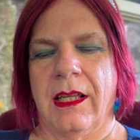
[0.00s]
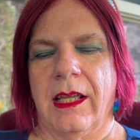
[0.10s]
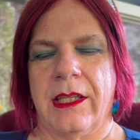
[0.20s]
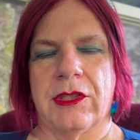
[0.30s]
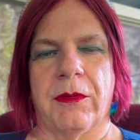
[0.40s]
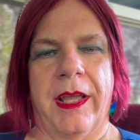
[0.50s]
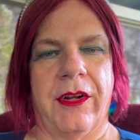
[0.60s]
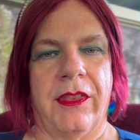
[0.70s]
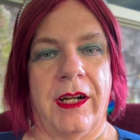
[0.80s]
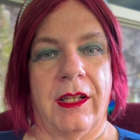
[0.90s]
is greater
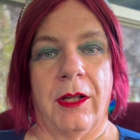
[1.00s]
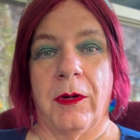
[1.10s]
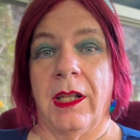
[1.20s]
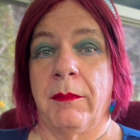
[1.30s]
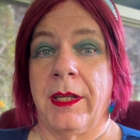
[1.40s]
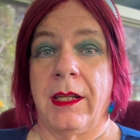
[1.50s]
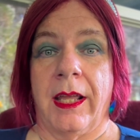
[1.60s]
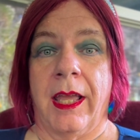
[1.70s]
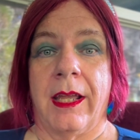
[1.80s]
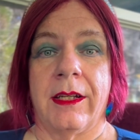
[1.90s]
than a lower limit
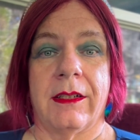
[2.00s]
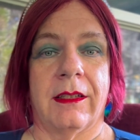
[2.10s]
and